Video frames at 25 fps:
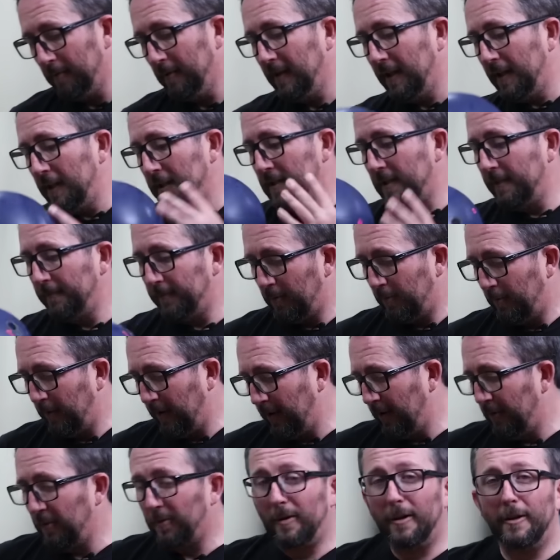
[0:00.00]
release of
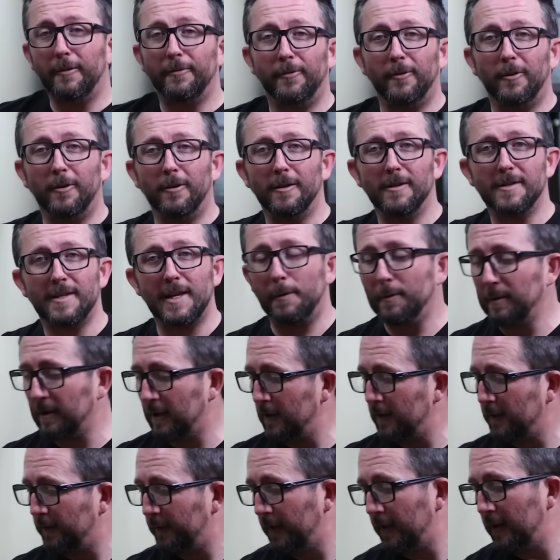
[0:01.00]
2024? Is that what
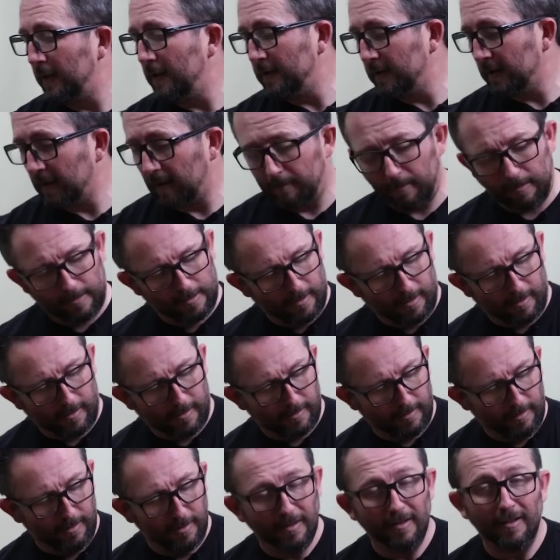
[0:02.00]
this video is going to be
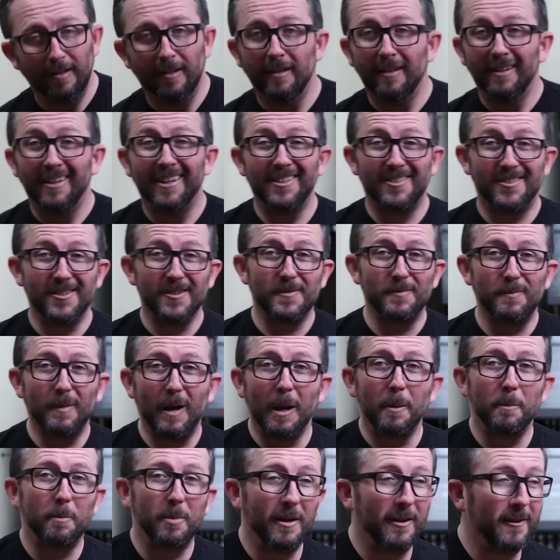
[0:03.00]
called? It just
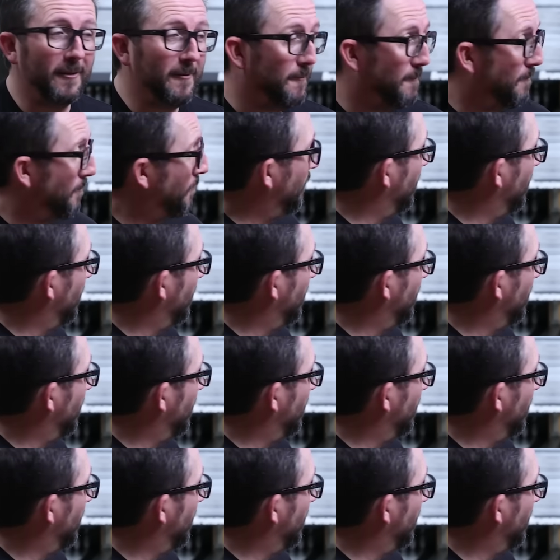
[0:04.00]
might be.